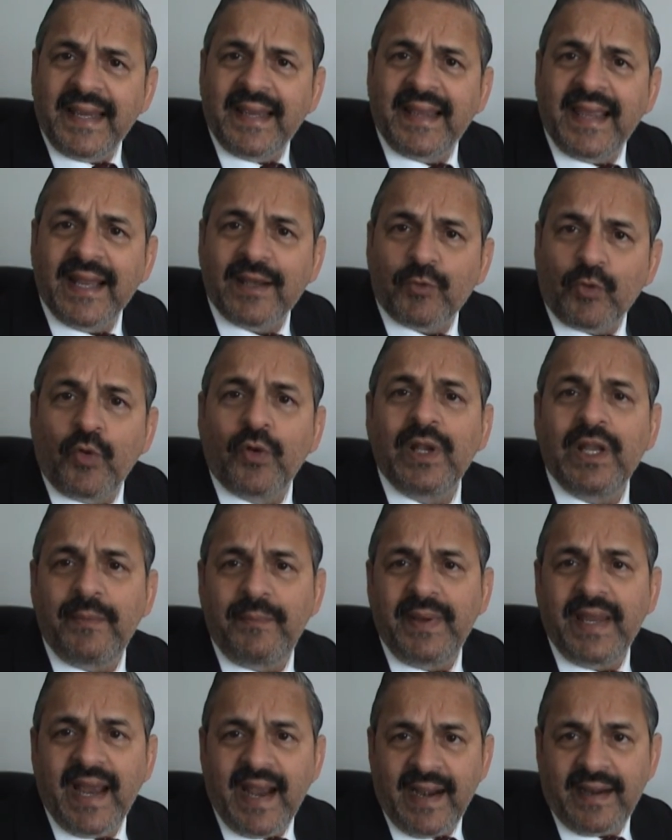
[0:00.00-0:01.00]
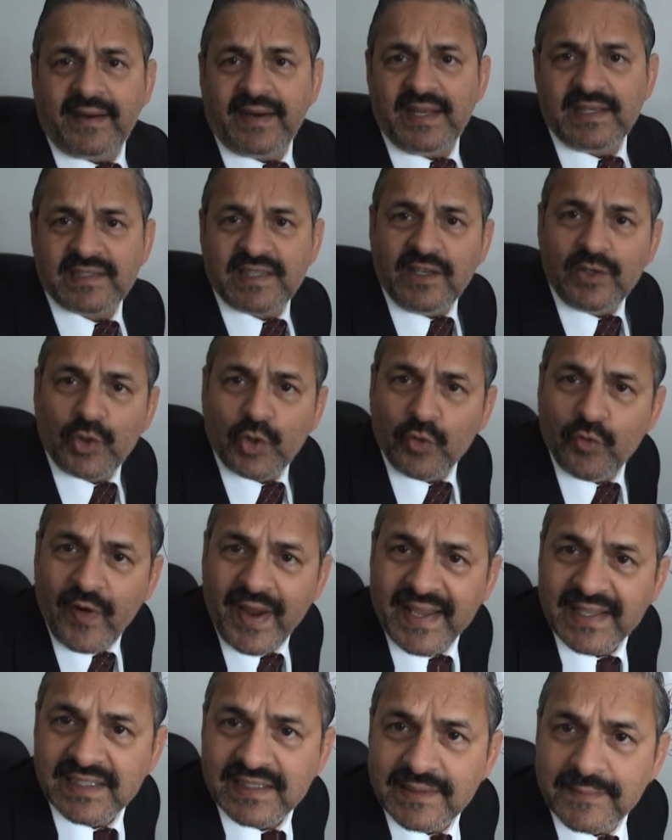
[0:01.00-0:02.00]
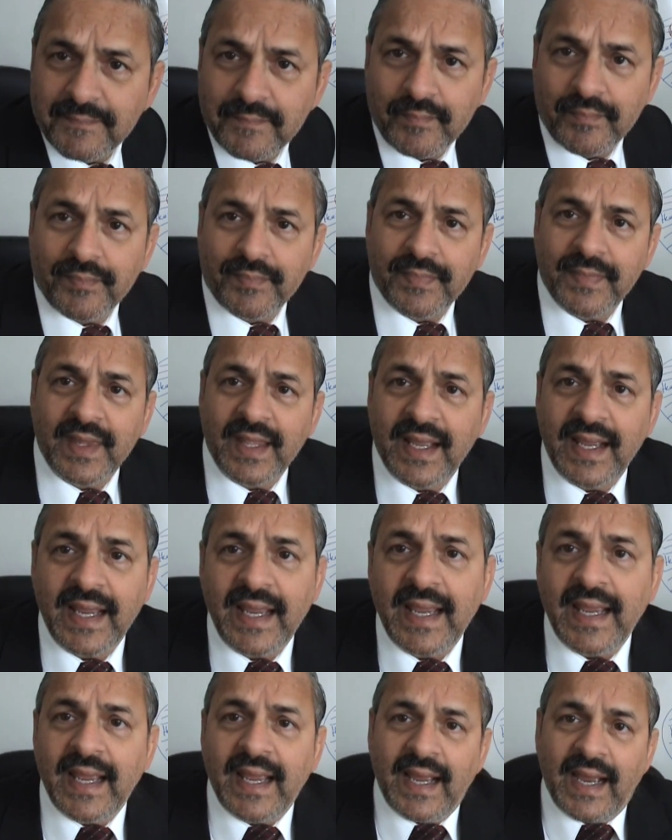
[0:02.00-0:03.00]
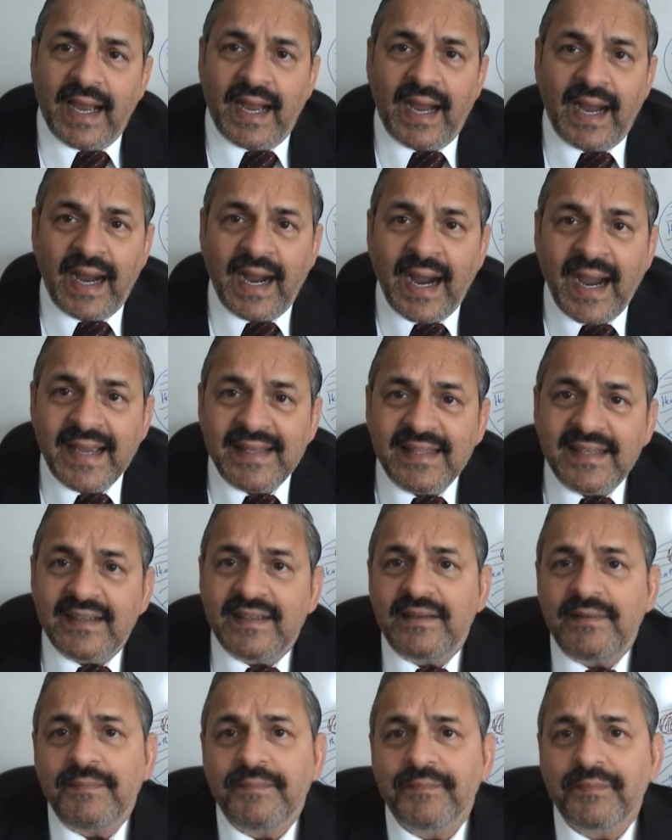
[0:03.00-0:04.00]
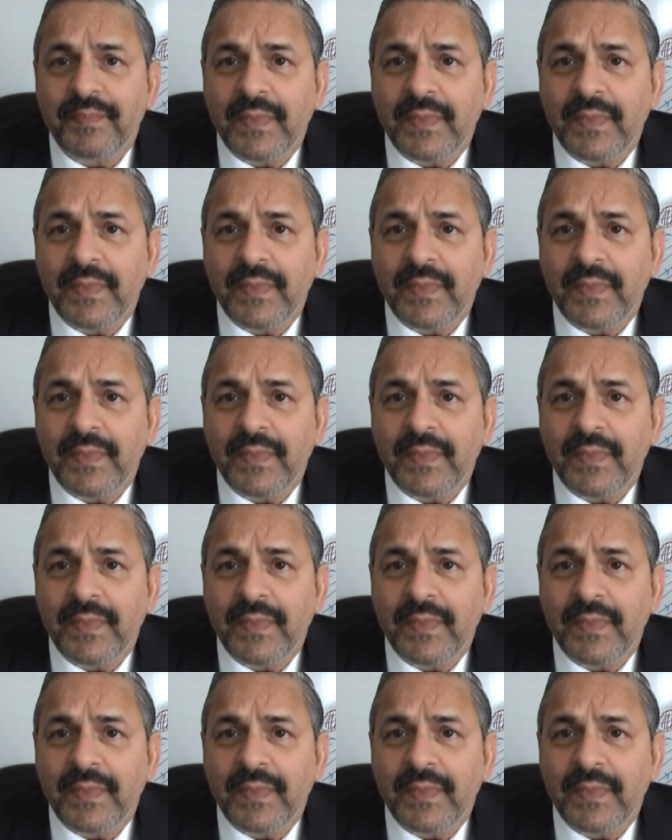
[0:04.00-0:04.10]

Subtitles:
can only be addressed in two ways. Either